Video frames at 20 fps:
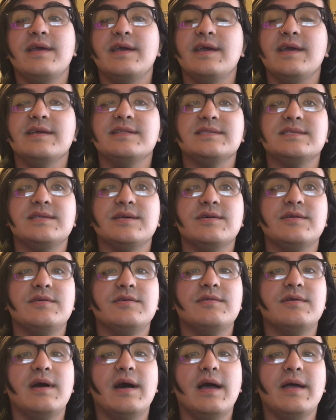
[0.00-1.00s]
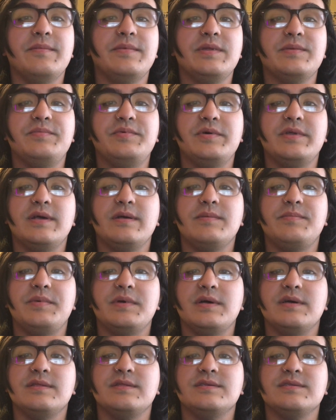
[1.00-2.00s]
And so I'm going to put up
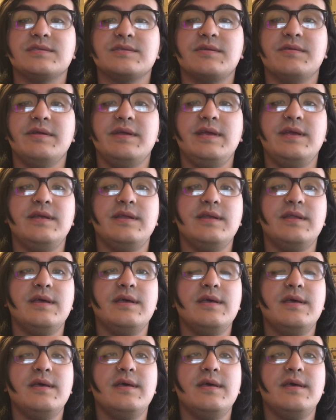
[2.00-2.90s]
on the screen